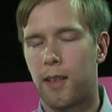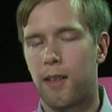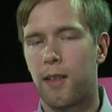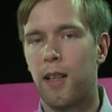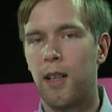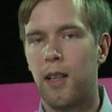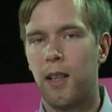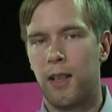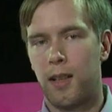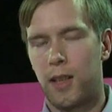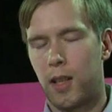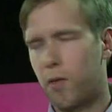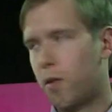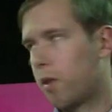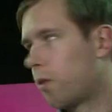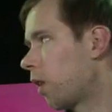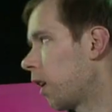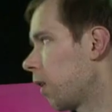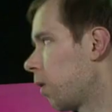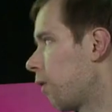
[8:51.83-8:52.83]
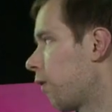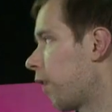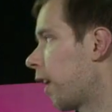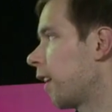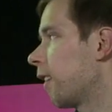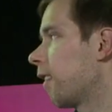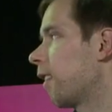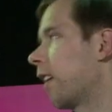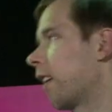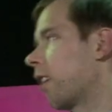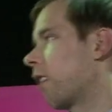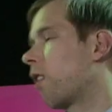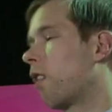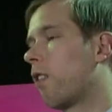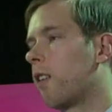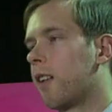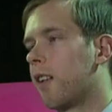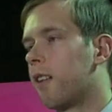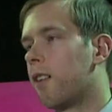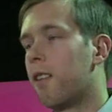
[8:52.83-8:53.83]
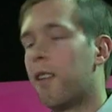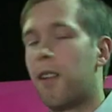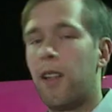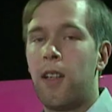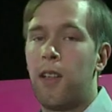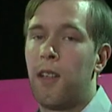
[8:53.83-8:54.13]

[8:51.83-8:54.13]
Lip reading: And if you try to find the IRR here,